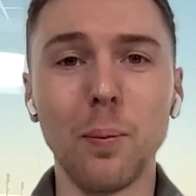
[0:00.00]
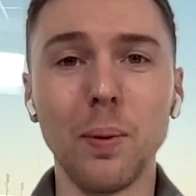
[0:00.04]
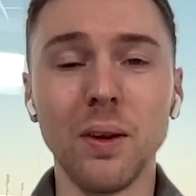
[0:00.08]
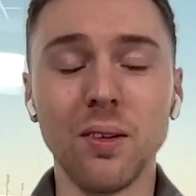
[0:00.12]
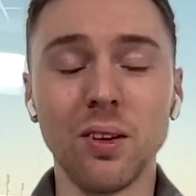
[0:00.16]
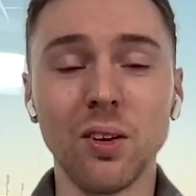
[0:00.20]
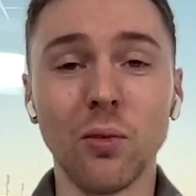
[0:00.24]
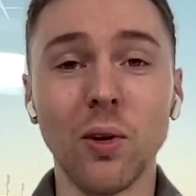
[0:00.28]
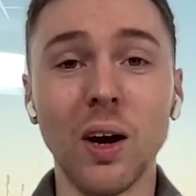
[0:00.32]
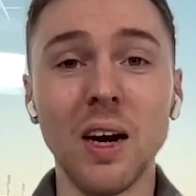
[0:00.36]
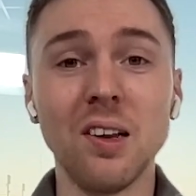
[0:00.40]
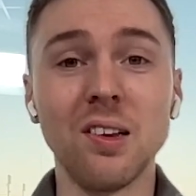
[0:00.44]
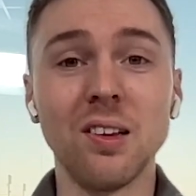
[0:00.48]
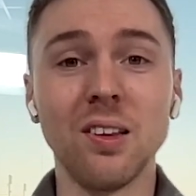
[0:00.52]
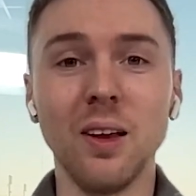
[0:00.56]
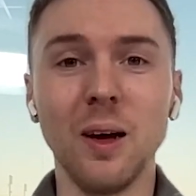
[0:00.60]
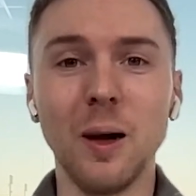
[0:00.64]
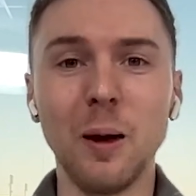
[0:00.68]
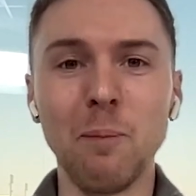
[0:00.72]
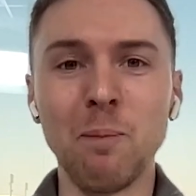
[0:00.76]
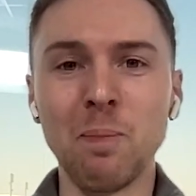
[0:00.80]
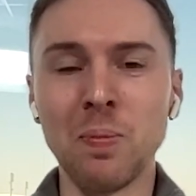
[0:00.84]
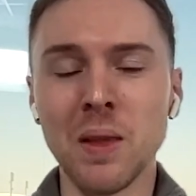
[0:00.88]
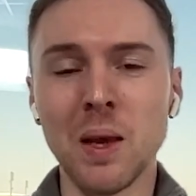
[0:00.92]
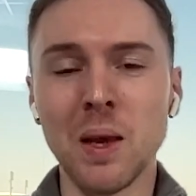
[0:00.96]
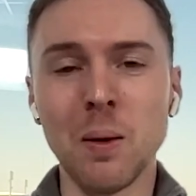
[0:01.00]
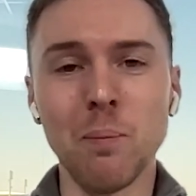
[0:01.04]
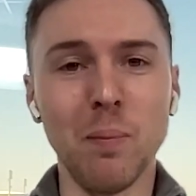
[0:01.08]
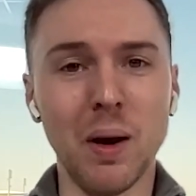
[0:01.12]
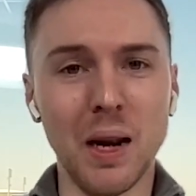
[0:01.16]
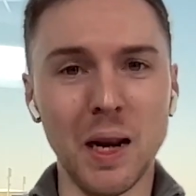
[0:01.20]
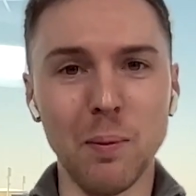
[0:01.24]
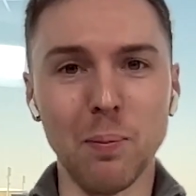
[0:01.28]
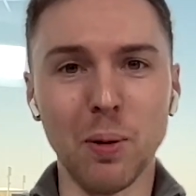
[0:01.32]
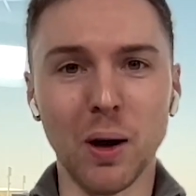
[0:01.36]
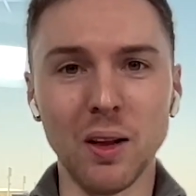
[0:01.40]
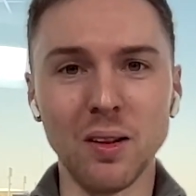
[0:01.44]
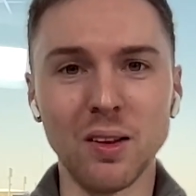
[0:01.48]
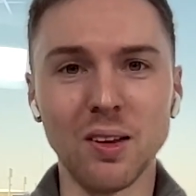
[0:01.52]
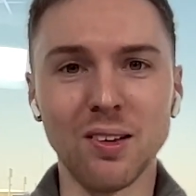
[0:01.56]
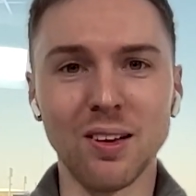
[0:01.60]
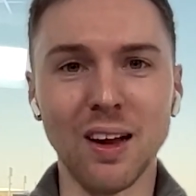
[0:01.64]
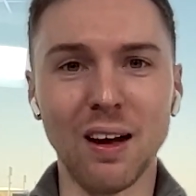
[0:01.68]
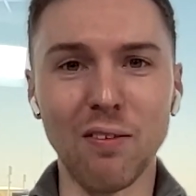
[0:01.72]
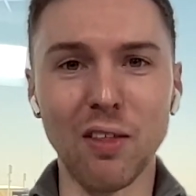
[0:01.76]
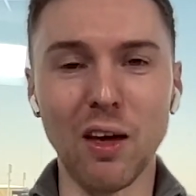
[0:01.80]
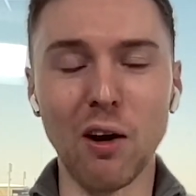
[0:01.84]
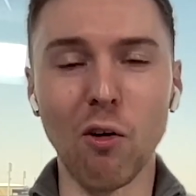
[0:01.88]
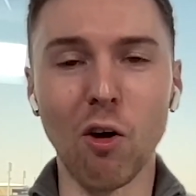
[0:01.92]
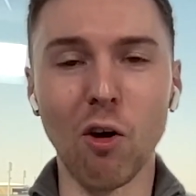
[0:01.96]
It's a race that many punters
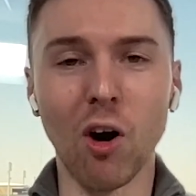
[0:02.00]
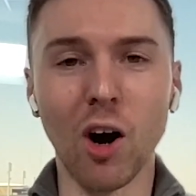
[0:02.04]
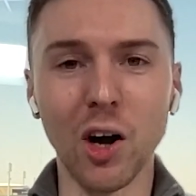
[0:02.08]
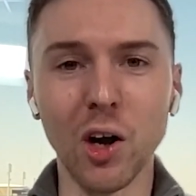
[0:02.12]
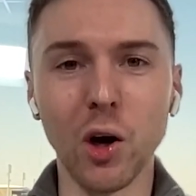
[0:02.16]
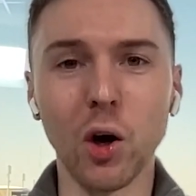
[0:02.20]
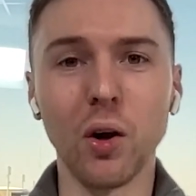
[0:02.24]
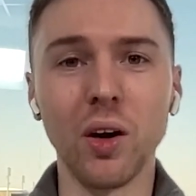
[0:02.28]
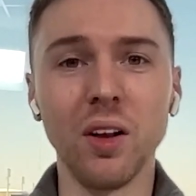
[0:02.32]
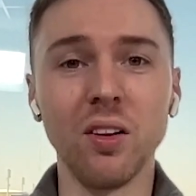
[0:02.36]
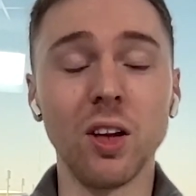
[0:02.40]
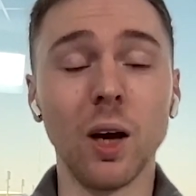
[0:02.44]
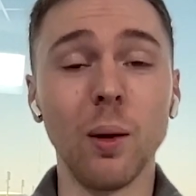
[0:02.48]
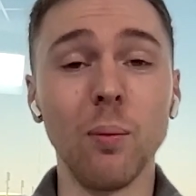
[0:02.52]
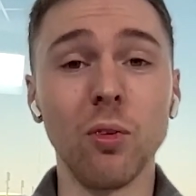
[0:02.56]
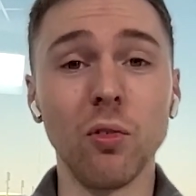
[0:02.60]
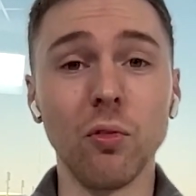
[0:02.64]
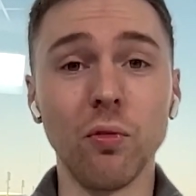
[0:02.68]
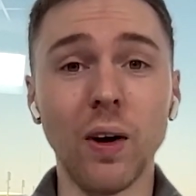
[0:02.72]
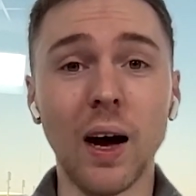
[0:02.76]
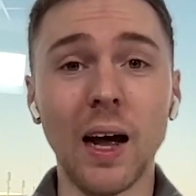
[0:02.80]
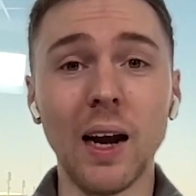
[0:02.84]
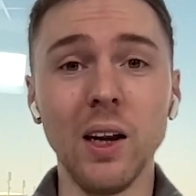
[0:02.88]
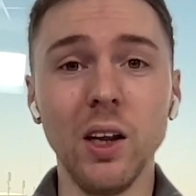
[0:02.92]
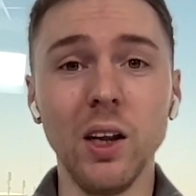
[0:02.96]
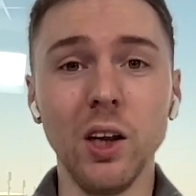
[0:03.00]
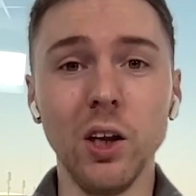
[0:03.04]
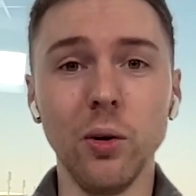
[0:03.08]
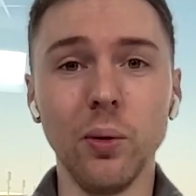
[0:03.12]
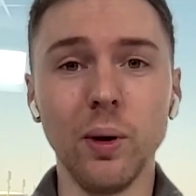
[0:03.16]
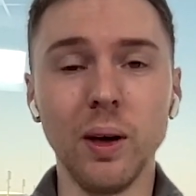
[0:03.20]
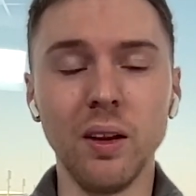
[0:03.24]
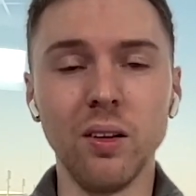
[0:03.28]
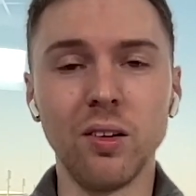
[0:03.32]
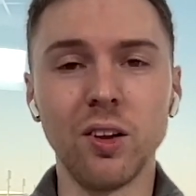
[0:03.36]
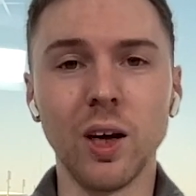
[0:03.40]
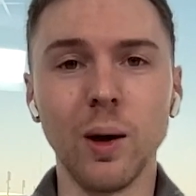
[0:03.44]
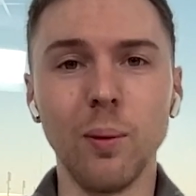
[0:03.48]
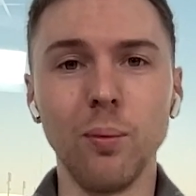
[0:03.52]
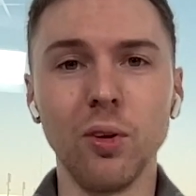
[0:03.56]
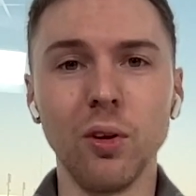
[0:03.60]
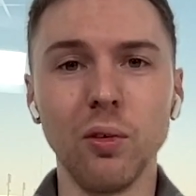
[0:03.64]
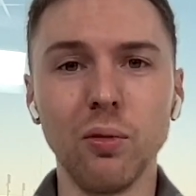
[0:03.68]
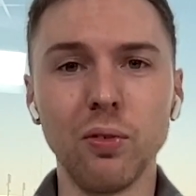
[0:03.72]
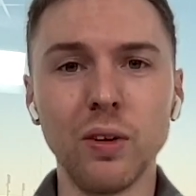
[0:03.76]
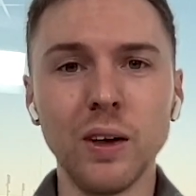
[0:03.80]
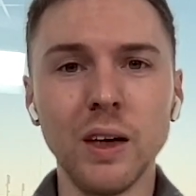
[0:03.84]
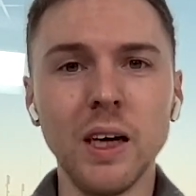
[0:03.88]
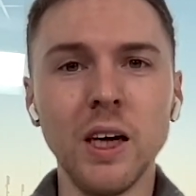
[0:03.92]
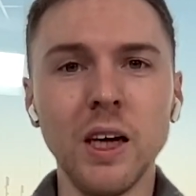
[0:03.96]
have their eye on in terms of value and in terms
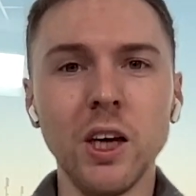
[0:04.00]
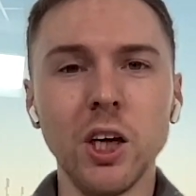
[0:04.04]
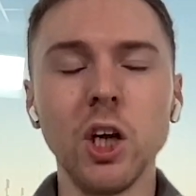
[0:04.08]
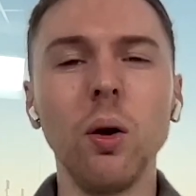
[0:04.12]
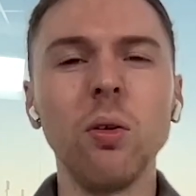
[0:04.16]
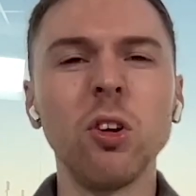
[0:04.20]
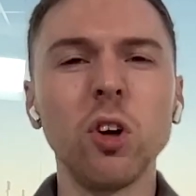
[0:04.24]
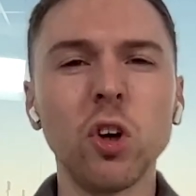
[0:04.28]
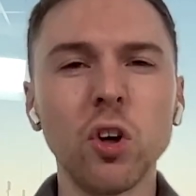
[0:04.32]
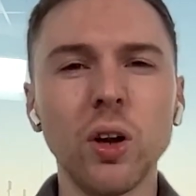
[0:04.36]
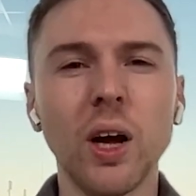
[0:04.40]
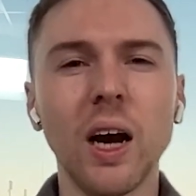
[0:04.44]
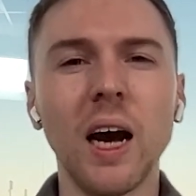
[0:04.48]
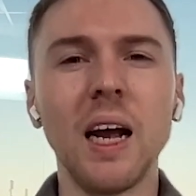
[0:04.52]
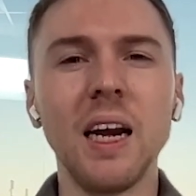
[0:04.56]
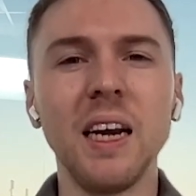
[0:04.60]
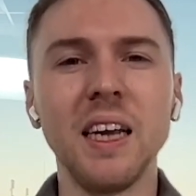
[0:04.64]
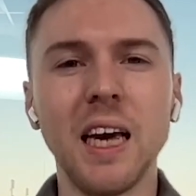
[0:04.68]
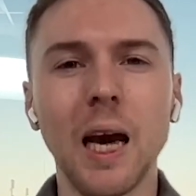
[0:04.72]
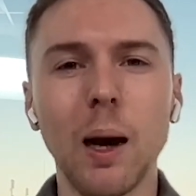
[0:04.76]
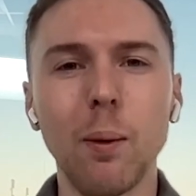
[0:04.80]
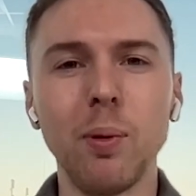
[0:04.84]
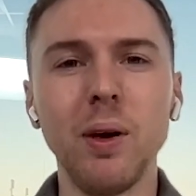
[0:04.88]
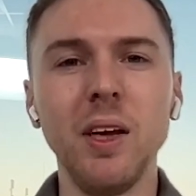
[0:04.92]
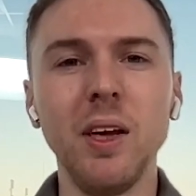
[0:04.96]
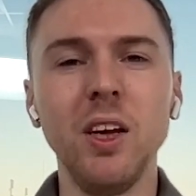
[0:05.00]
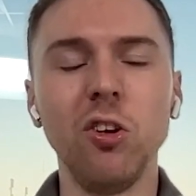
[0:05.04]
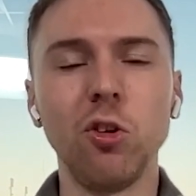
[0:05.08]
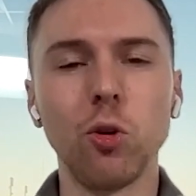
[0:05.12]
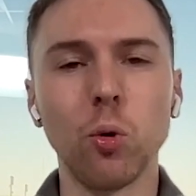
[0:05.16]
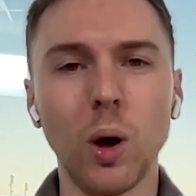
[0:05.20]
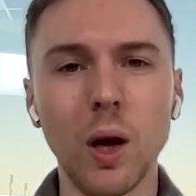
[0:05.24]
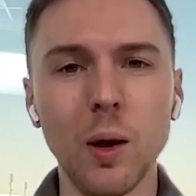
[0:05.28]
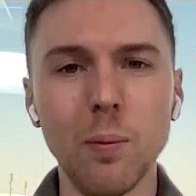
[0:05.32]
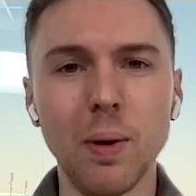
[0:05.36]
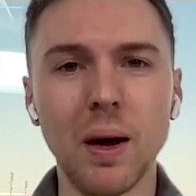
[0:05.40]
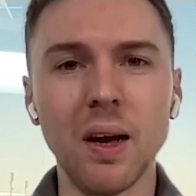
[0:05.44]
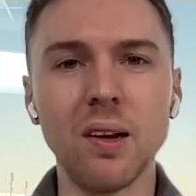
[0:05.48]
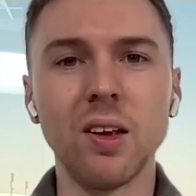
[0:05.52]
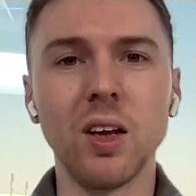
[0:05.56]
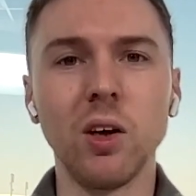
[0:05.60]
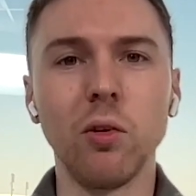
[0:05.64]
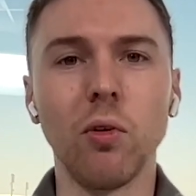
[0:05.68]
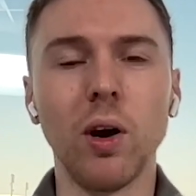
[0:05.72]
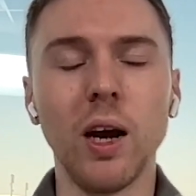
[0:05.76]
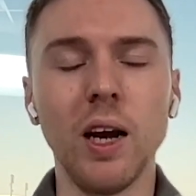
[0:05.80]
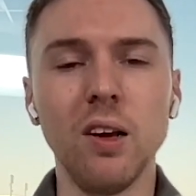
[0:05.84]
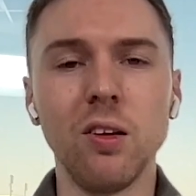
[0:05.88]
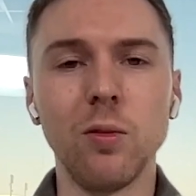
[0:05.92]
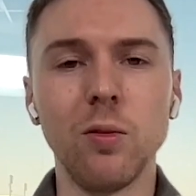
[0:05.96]
of, it's a good handicap in each way
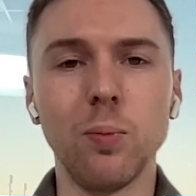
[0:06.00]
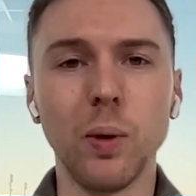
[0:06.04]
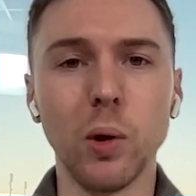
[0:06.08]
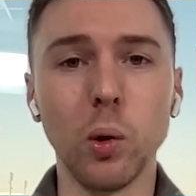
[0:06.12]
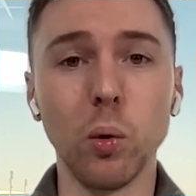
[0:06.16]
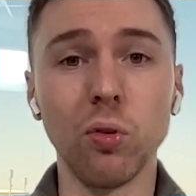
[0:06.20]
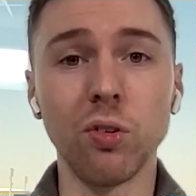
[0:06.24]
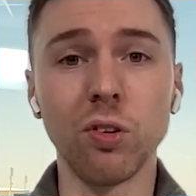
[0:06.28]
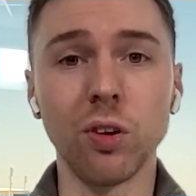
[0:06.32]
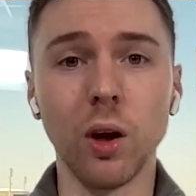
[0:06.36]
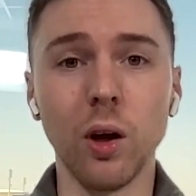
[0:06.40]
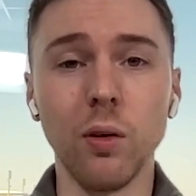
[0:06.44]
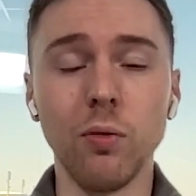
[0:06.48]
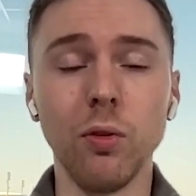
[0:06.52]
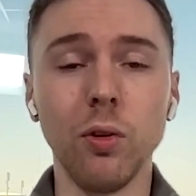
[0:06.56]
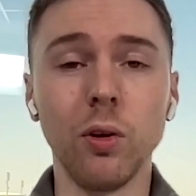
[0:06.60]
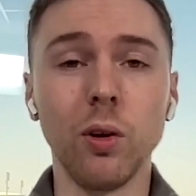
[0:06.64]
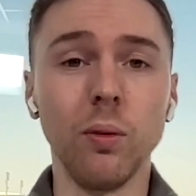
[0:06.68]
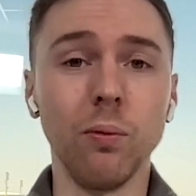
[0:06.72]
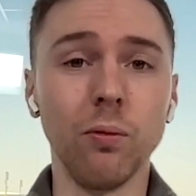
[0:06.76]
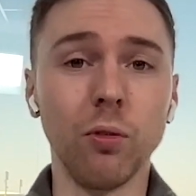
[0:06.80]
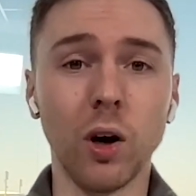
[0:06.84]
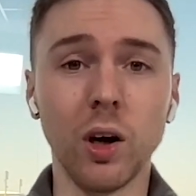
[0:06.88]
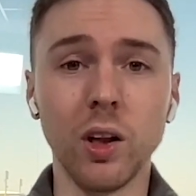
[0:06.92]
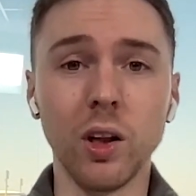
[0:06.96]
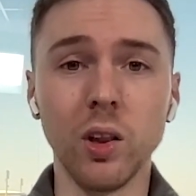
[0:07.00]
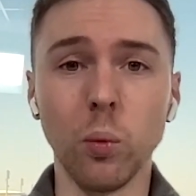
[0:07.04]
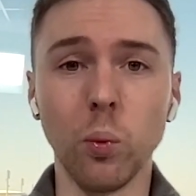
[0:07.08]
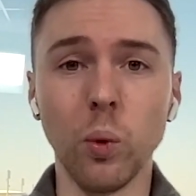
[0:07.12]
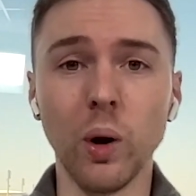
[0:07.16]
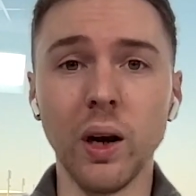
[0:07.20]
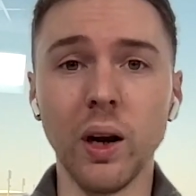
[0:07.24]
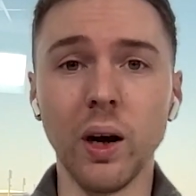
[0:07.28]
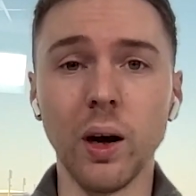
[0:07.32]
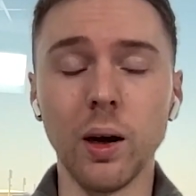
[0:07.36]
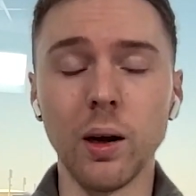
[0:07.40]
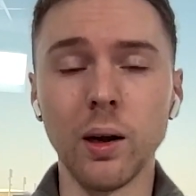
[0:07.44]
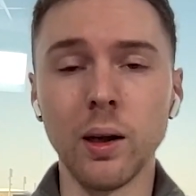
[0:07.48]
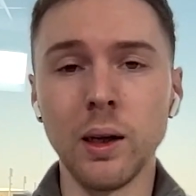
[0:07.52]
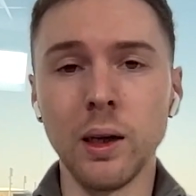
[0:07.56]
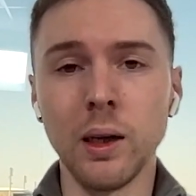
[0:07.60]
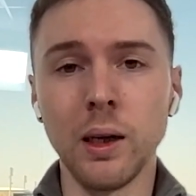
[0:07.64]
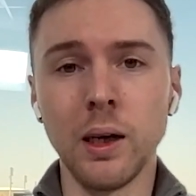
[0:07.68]
betting race, but also if you can find the winner,